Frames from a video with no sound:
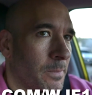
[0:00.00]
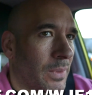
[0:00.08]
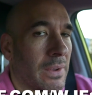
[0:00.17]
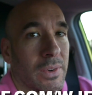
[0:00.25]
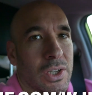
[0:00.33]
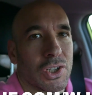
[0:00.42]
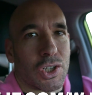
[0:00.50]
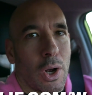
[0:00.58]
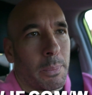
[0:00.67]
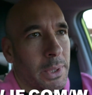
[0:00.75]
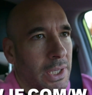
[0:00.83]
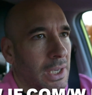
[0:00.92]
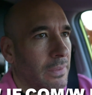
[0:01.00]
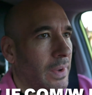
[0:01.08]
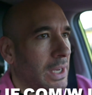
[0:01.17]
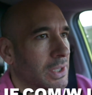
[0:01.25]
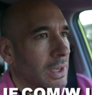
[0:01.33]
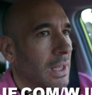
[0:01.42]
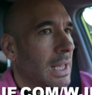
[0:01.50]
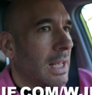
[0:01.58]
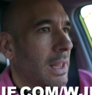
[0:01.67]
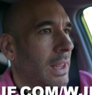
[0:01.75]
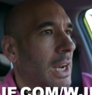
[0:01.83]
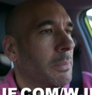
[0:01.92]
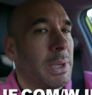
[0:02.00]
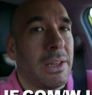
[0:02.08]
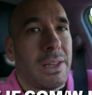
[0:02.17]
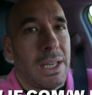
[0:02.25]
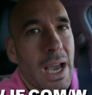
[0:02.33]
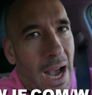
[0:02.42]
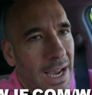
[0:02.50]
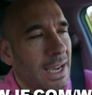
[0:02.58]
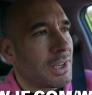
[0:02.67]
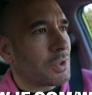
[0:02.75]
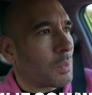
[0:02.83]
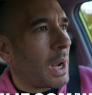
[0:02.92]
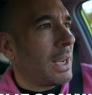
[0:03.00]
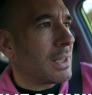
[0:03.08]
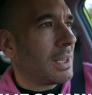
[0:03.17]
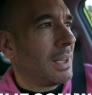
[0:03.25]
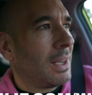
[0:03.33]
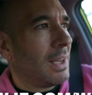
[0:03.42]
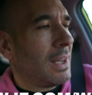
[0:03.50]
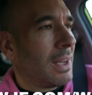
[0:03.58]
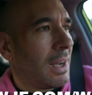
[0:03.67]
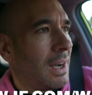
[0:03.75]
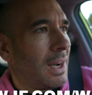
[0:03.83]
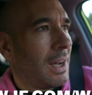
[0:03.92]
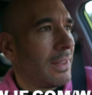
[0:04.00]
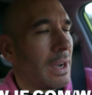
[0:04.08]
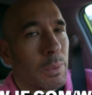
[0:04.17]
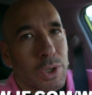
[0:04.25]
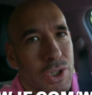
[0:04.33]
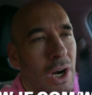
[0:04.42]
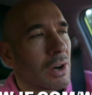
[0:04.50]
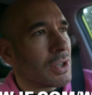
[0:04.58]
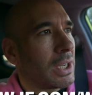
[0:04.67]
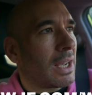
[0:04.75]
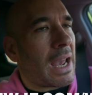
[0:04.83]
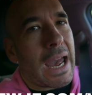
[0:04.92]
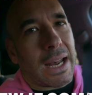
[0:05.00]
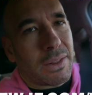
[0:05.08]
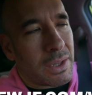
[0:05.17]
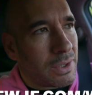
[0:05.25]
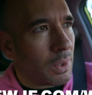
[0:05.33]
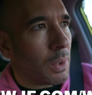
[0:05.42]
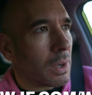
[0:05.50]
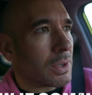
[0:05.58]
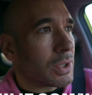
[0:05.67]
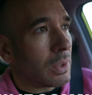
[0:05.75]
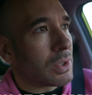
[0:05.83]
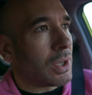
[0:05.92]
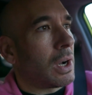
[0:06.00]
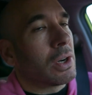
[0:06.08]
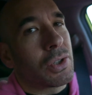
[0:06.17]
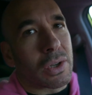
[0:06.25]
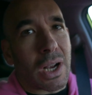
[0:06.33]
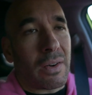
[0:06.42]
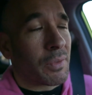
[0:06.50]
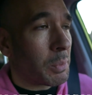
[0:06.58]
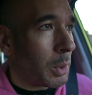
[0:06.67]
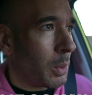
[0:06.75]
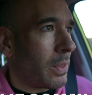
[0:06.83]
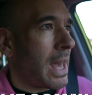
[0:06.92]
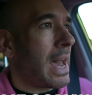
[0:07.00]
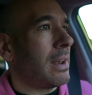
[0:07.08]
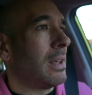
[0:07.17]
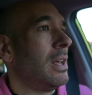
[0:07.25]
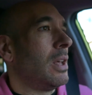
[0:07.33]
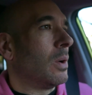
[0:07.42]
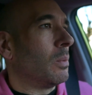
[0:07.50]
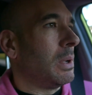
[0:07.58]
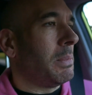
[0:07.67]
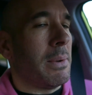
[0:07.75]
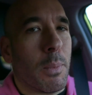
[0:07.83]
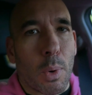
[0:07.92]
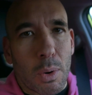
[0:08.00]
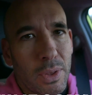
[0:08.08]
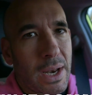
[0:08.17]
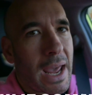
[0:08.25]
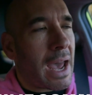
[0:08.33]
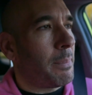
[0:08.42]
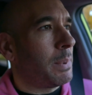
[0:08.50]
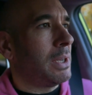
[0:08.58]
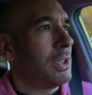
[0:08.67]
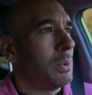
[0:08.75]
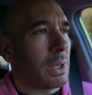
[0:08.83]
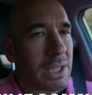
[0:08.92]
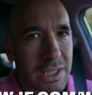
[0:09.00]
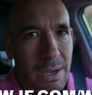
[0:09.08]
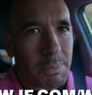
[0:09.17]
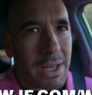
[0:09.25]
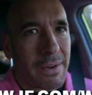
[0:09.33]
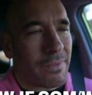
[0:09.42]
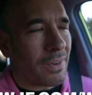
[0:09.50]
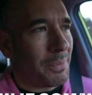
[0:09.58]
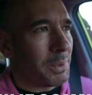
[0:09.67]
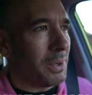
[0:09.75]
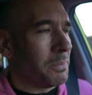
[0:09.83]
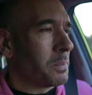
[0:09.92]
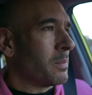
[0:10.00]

if you just show up at the convention. That'll be the highest rate uh, that we're charging at the door, so as long as you're comfortable with that, we'd be more than happy to accept that from you.